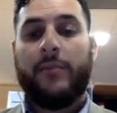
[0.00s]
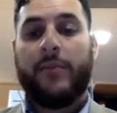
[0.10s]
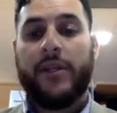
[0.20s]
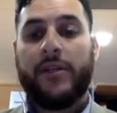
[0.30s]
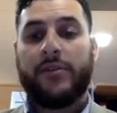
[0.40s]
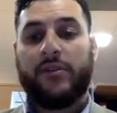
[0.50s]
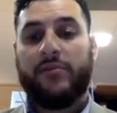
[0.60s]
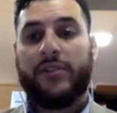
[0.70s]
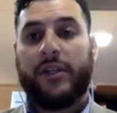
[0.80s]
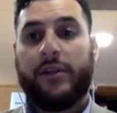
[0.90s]
Many
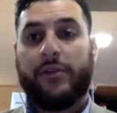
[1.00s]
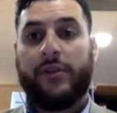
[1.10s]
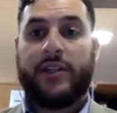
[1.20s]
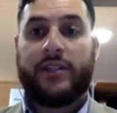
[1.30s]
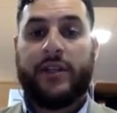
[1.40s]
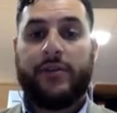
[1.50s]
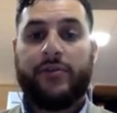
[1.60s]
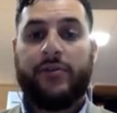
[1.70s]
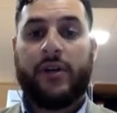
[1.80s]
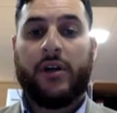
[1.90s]
jobs, including our
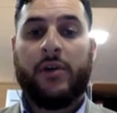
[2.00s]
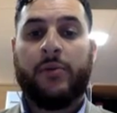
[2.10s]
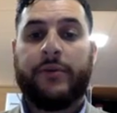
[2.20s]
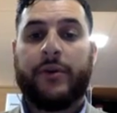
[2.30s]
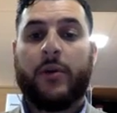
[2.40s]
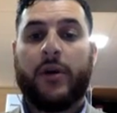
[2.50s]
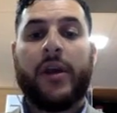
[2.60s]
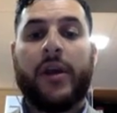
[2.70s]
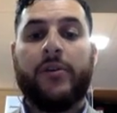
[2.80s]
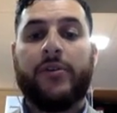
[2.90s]
CO2 car, will
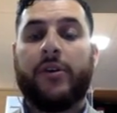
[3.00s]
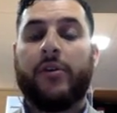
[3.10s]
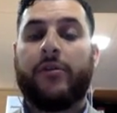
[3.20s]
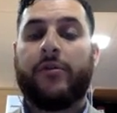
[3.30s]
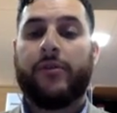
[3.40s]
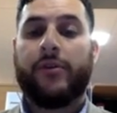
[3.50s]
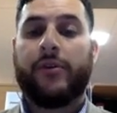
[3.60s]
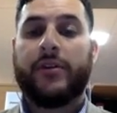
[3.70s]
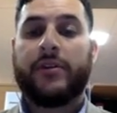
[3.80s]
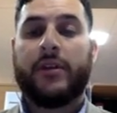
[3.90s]
require you to go through the
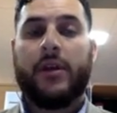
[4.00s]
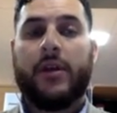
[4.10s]
grits.